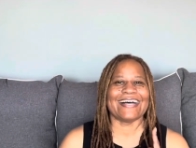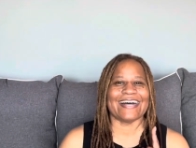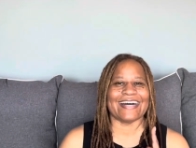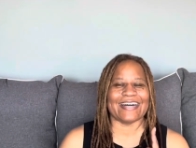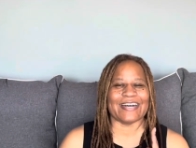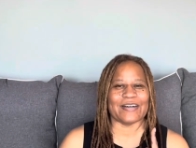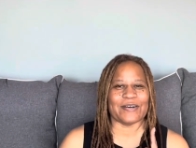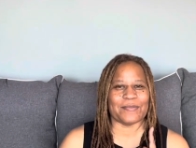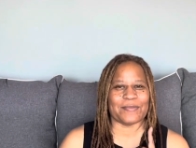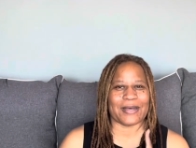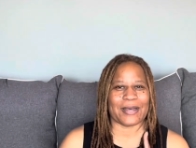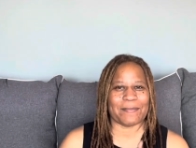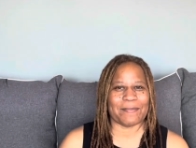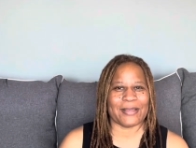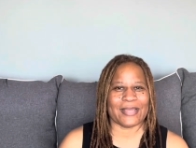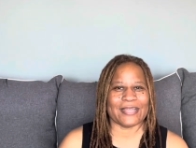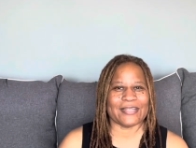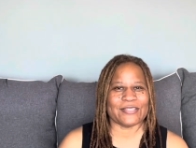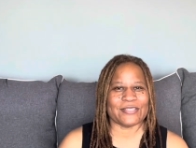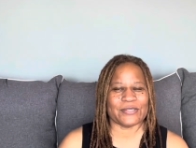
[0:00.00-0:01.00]
I
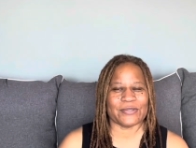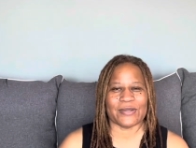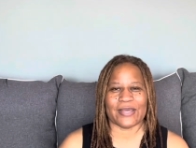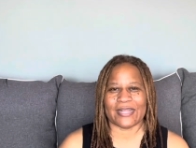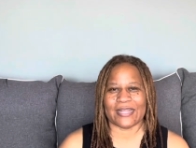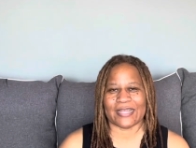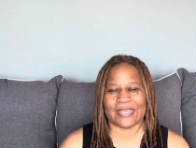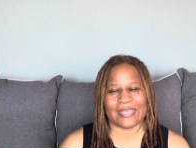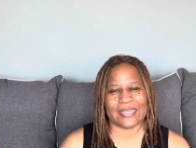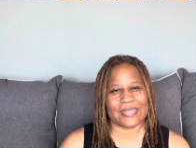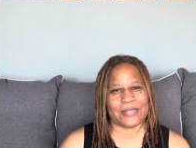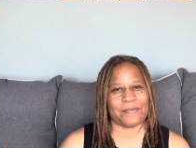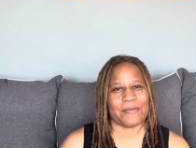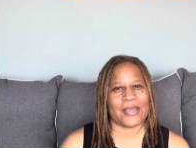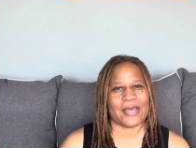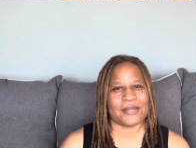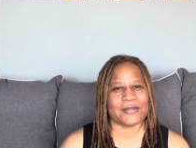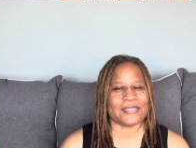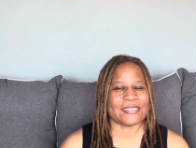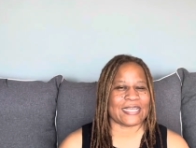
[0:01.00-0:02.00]
may do, and the indie
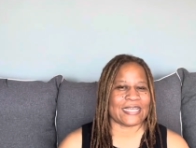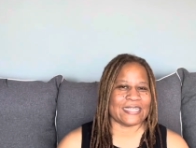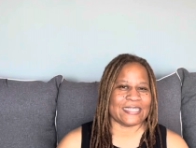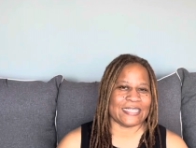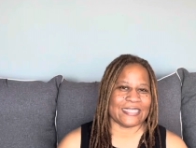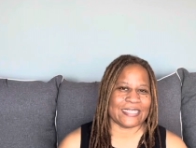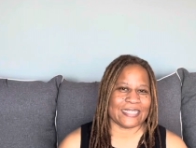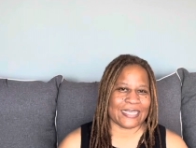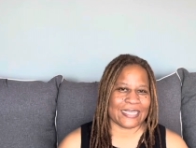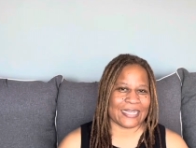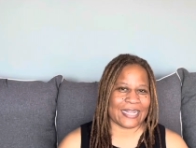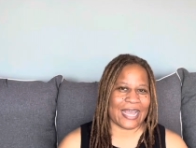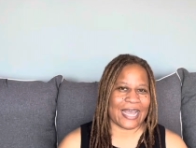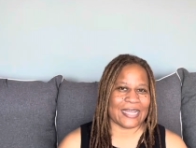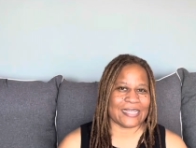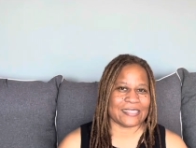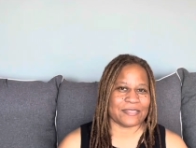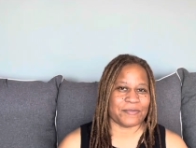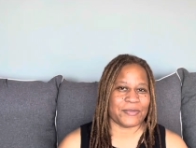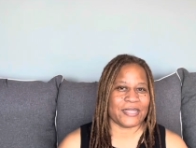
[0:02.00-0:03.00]
patterns, I didn't get
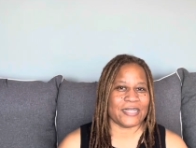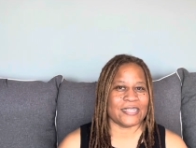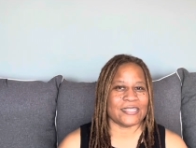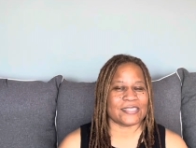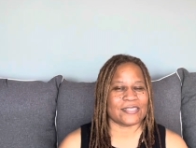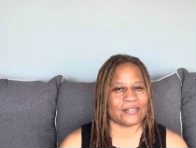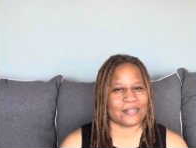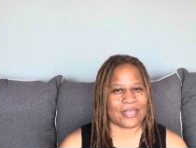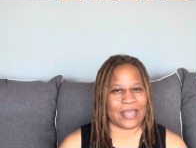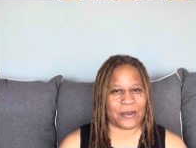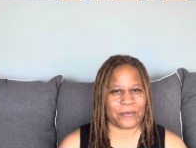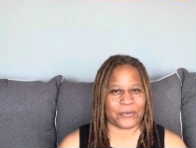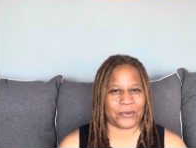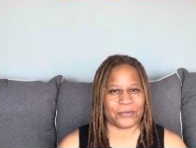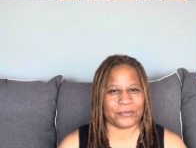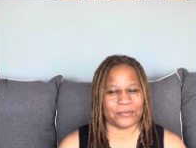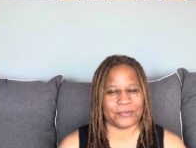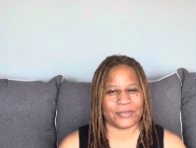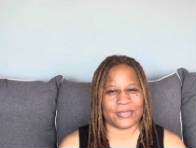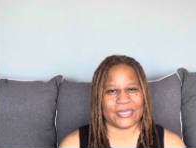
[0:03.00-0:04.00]
as many, so that
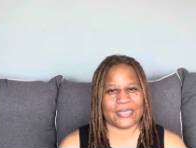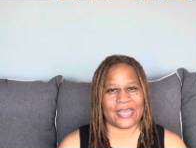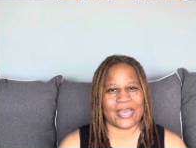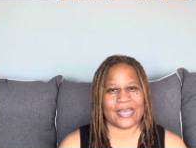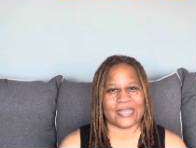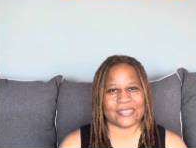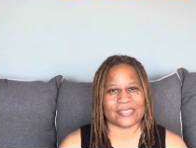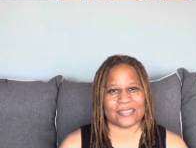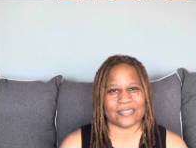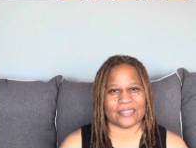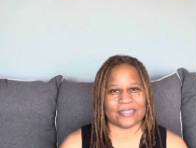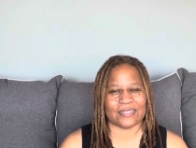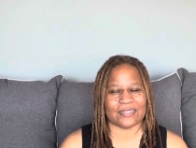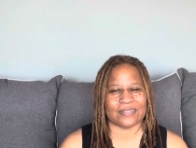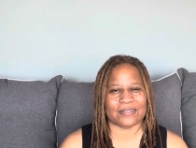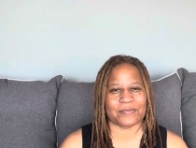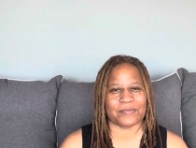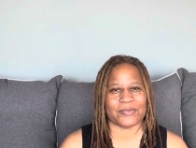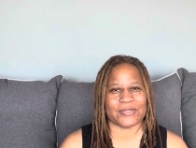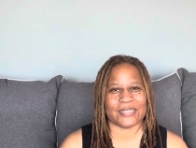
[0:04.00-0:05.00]
won't be as
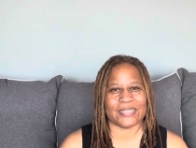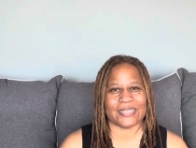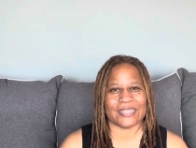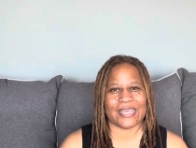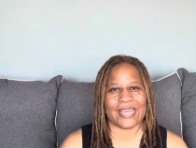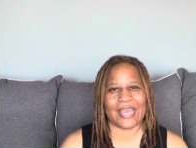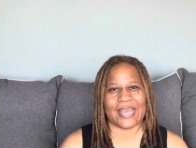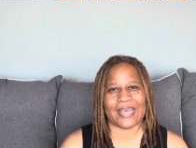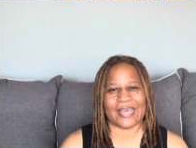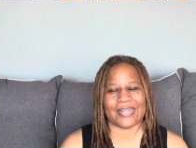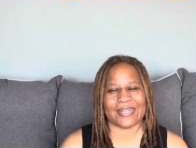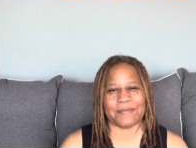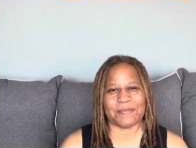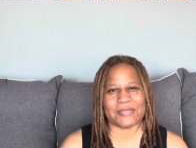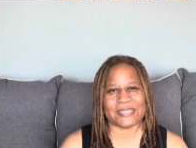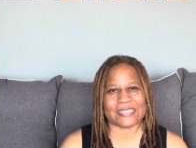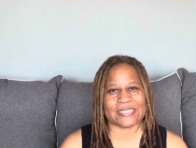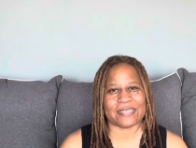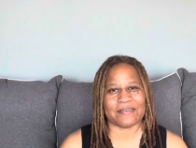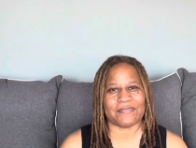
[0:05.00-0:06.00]
long, but yeah, let me
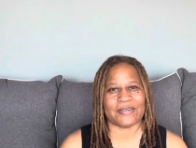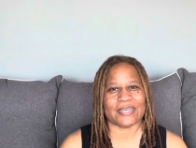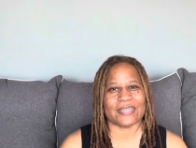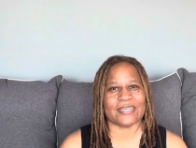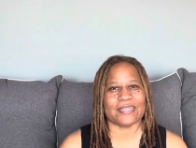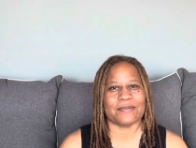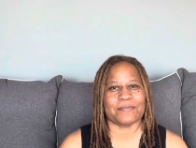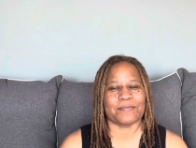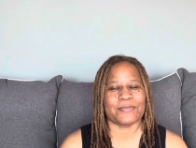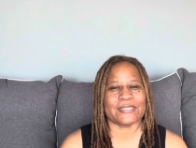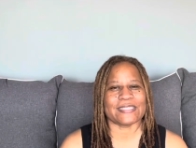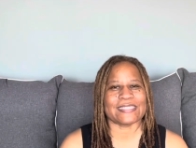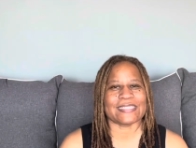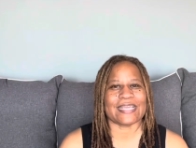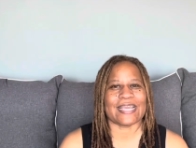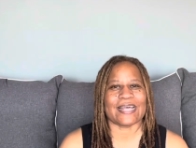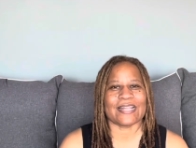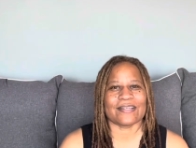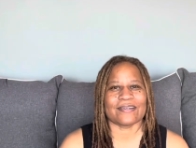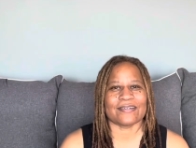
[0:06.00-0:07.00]
see if I can put
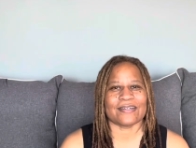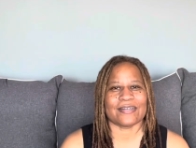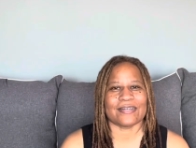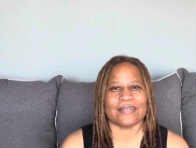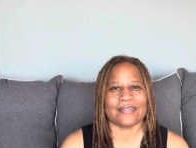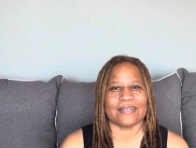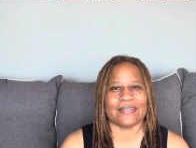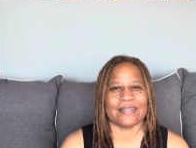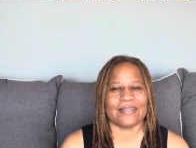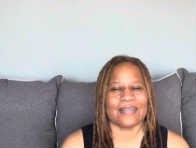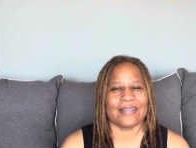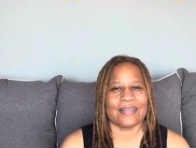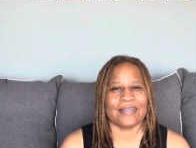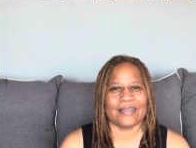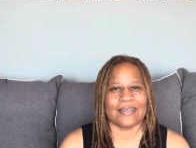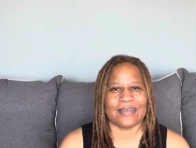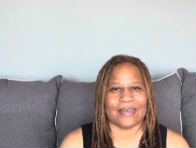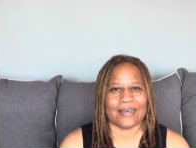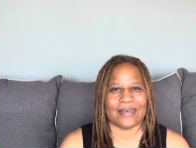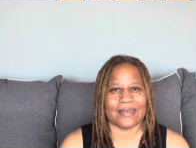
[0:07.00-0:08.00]
together
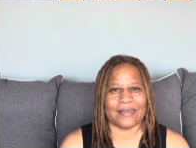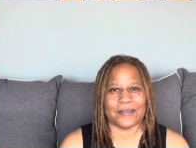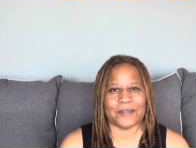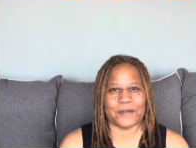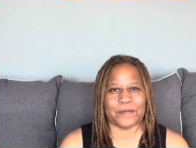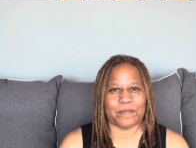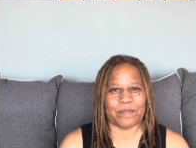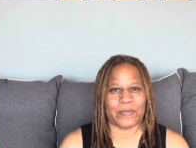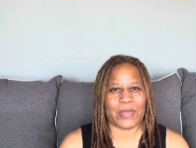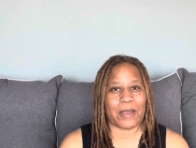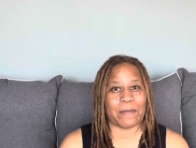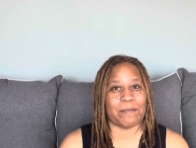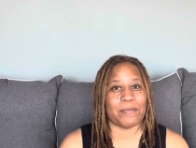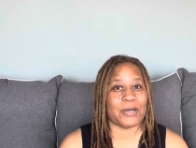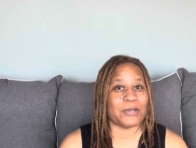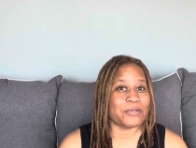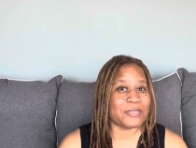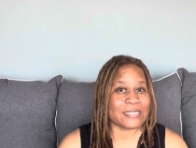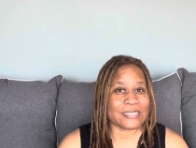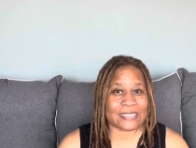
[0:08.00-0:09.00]
a
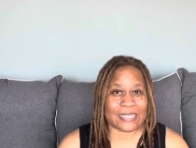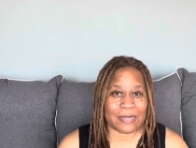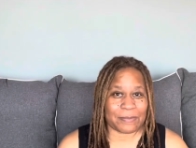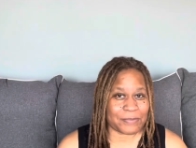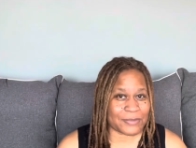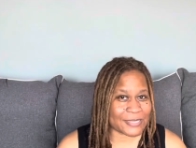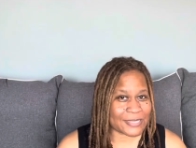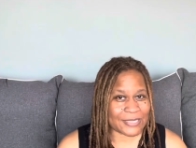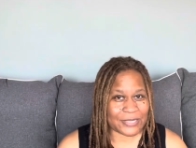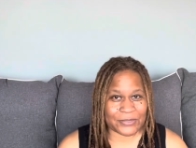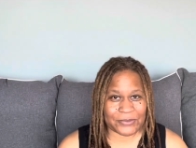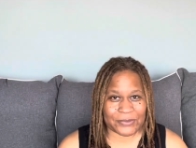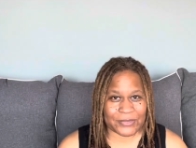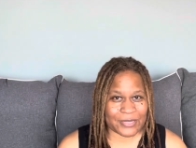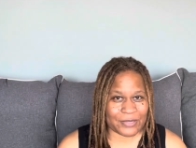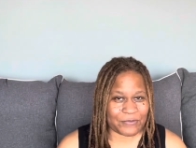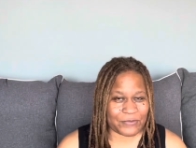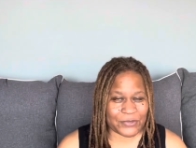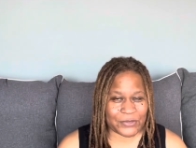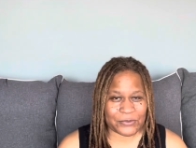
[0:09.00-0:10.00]
bonus episode,
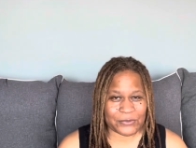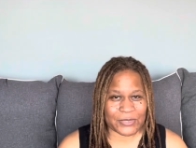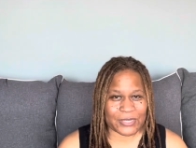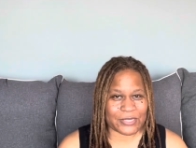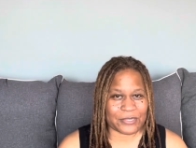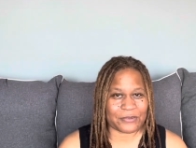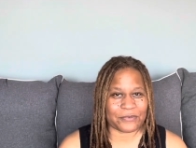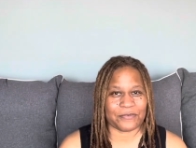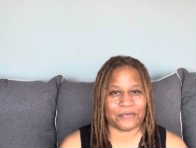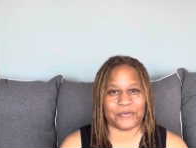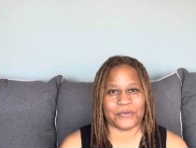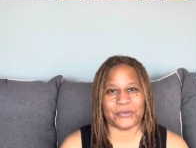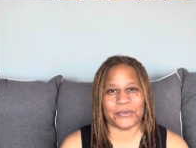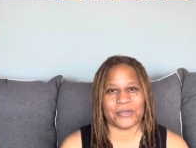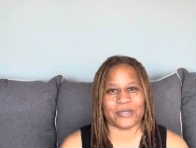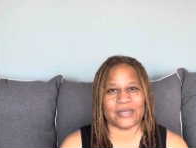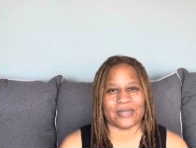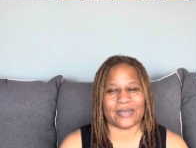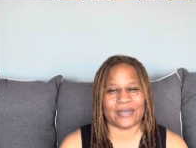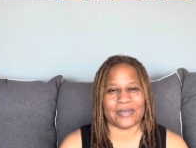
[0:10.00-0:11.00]
if you will, for